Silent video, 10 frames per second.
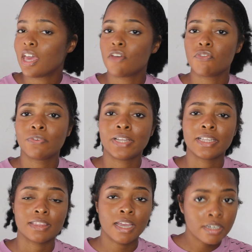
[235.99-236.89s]
If you feel
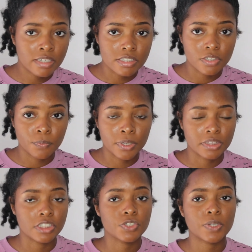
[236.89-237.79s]
like that doesn't work,
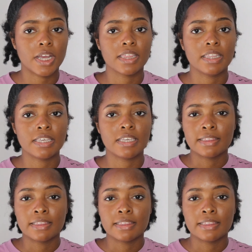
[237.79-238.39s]
then try the